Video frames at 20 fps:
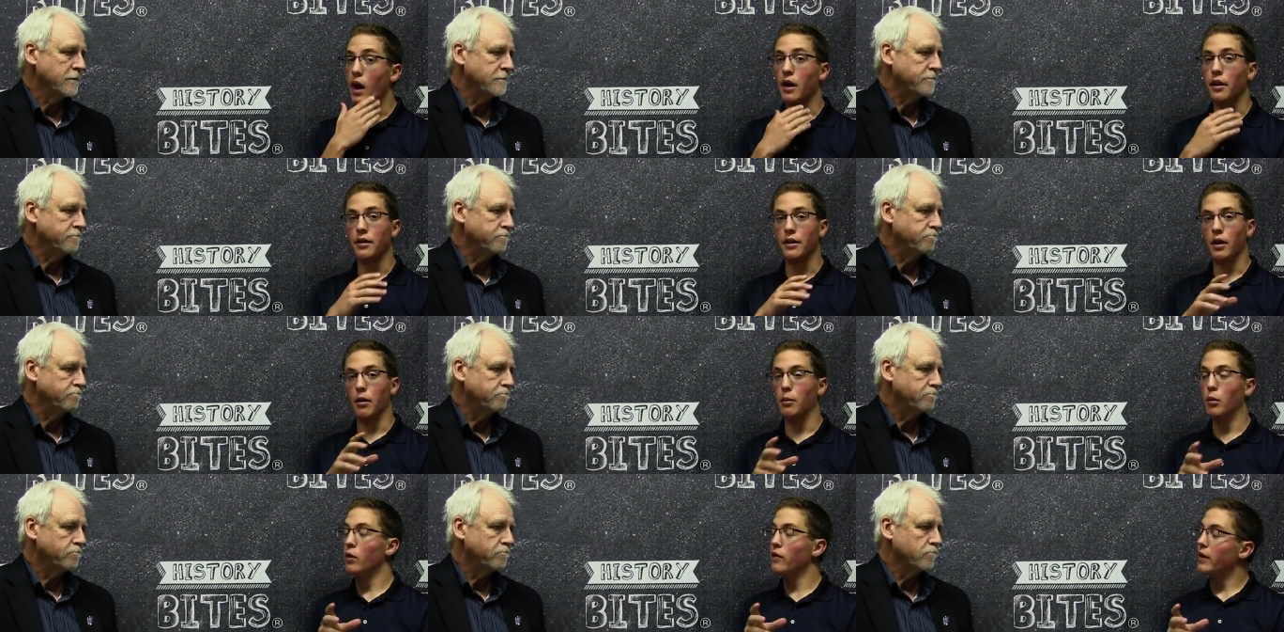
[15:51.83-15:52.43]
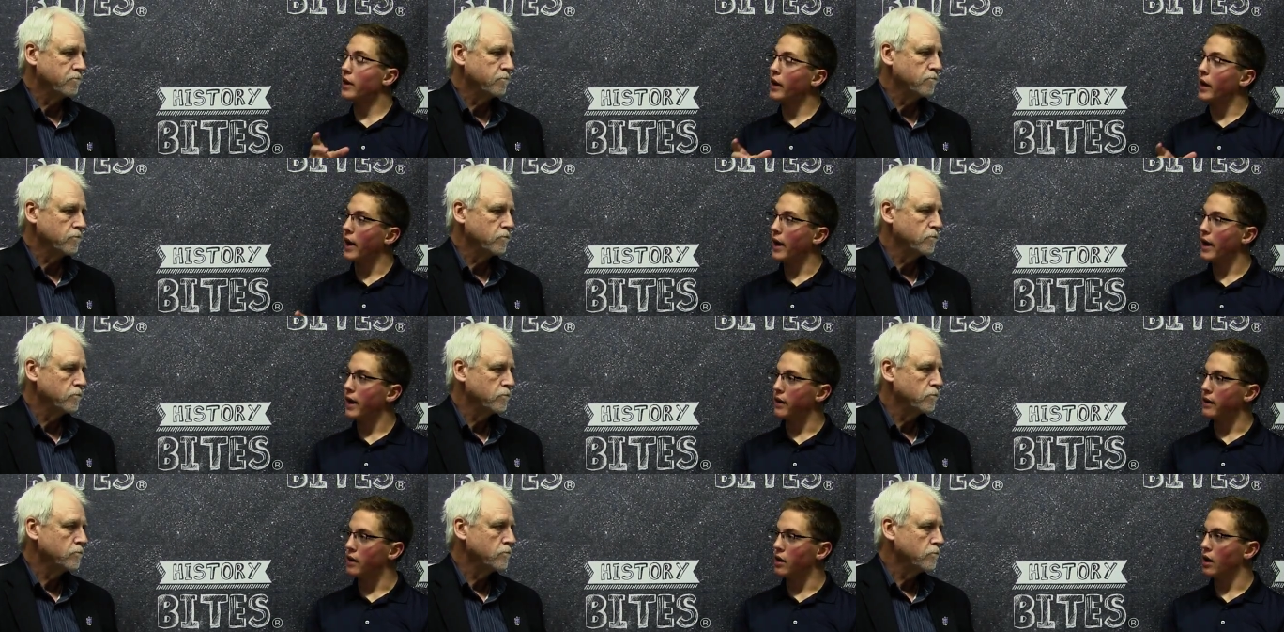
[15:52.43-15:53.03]
Speaker 1: Now, moving
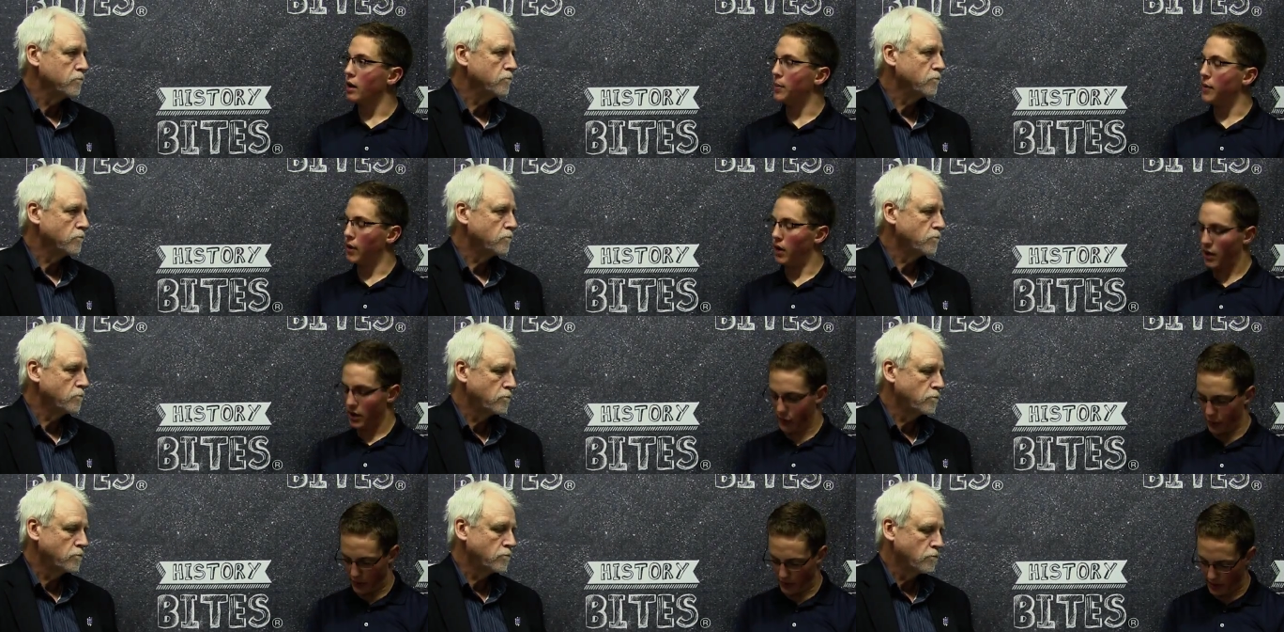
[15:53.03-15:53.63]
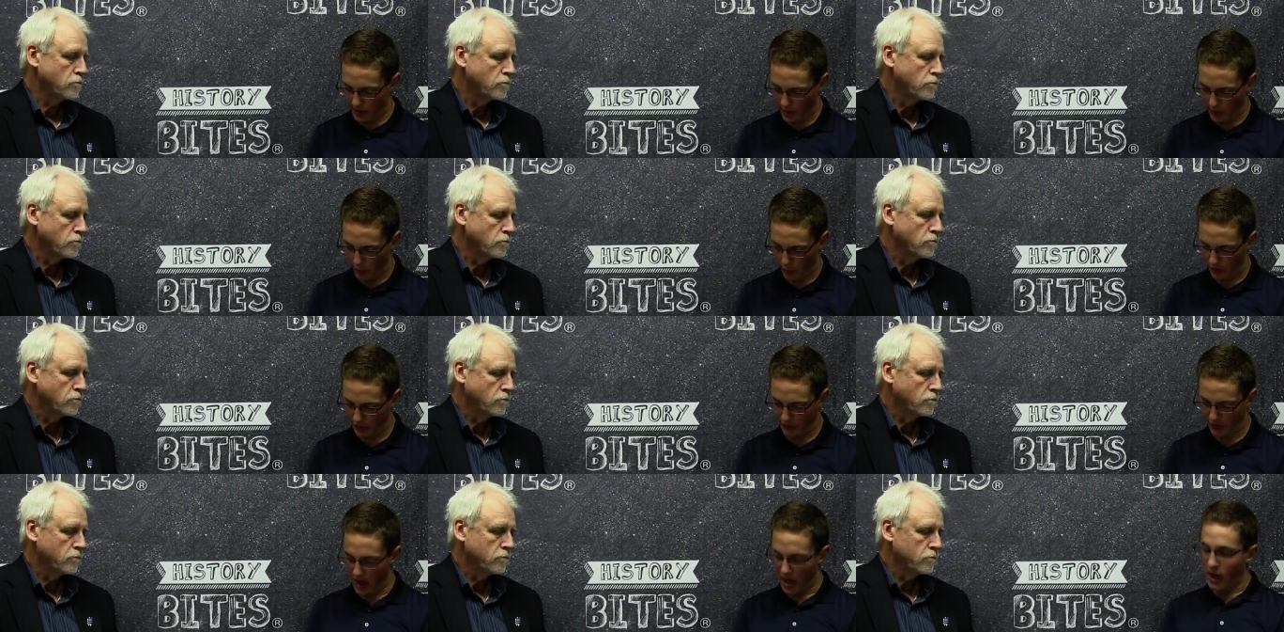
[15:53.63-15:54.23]
ahead a couple hundred
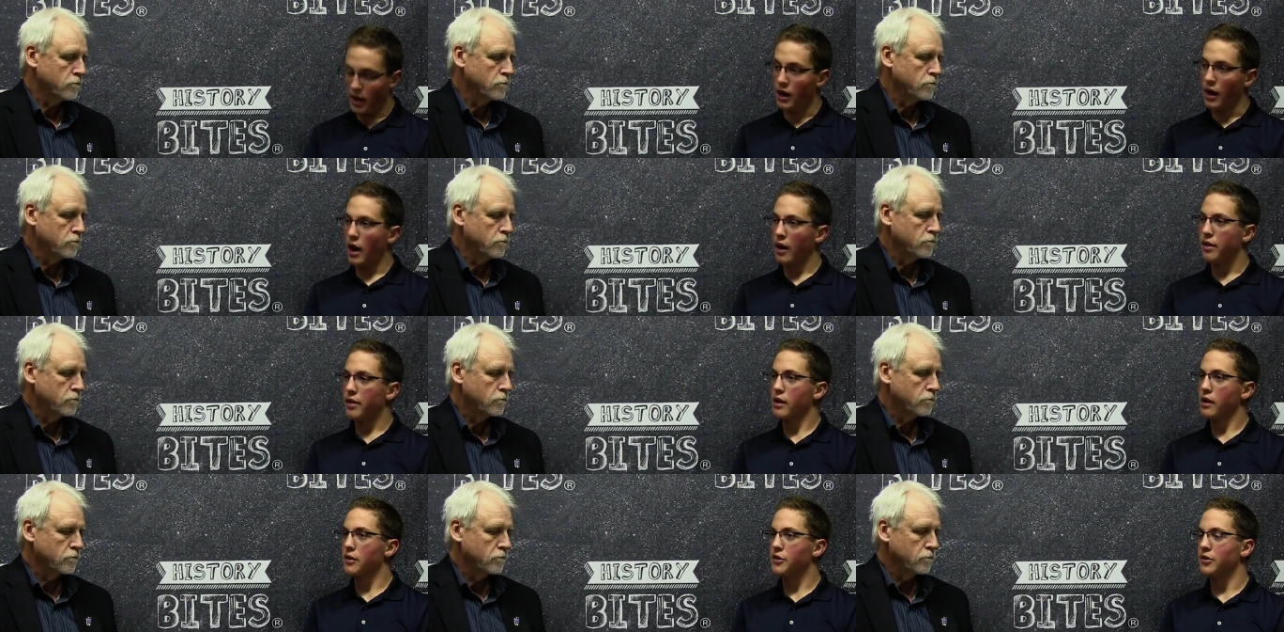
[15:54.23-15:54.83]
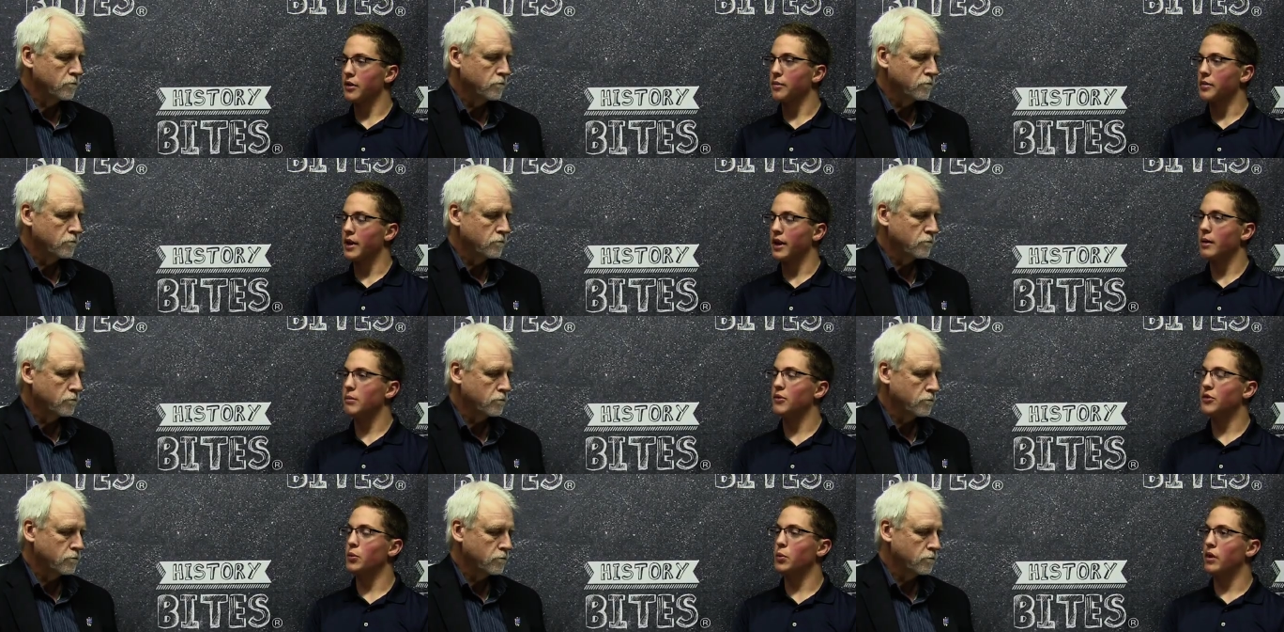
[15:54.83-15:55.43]
years, I think
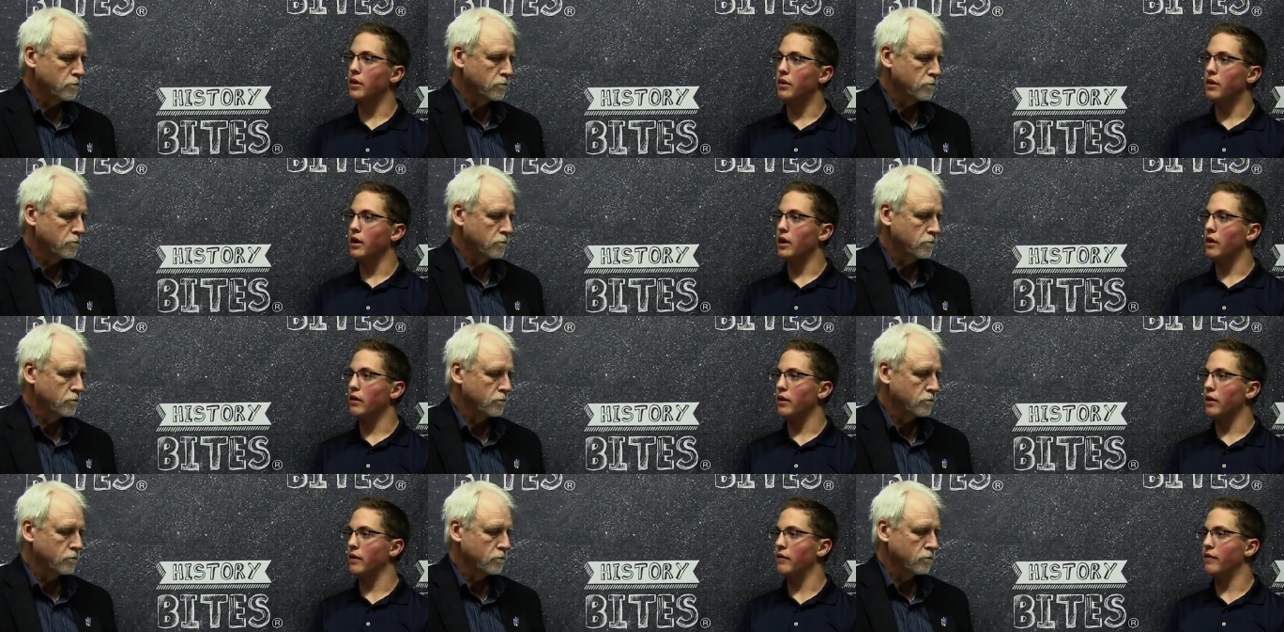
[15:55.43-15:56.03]
sometimes we think of the